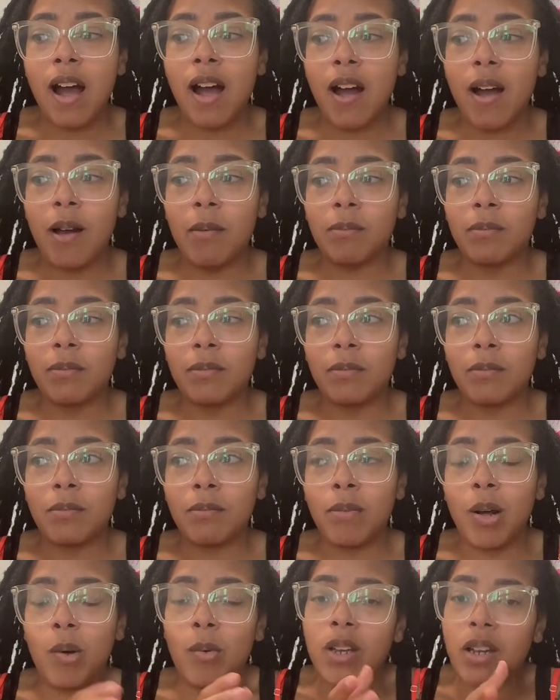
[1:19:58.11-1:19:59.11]
um,
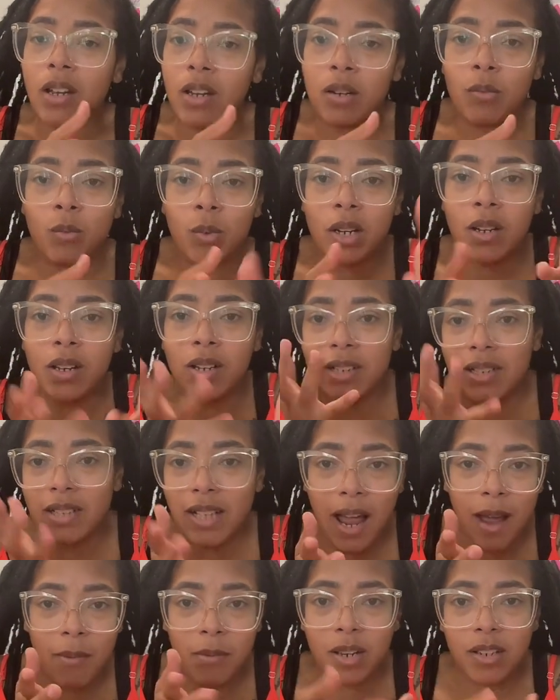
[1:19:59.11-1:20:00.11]
but we couldn't we couldn't
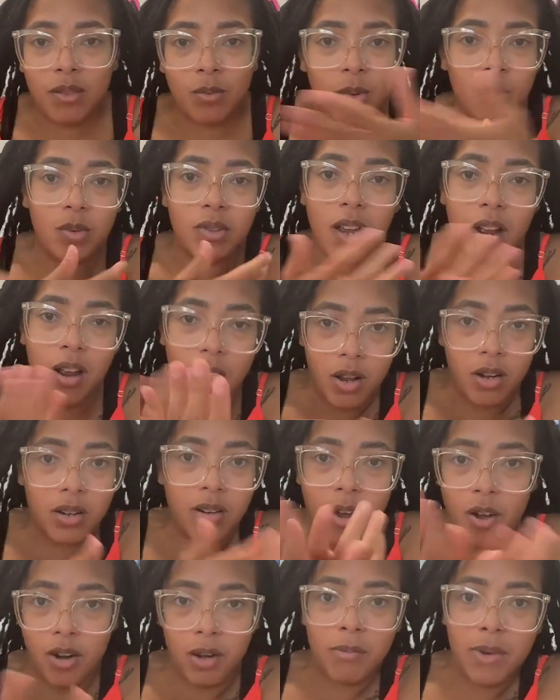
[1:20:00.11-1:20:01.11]
stop because we was
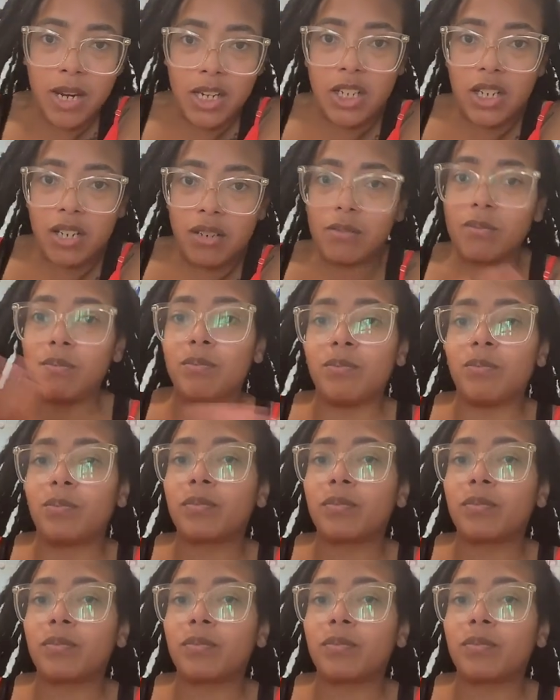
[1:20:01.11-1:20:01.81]
on on a mission.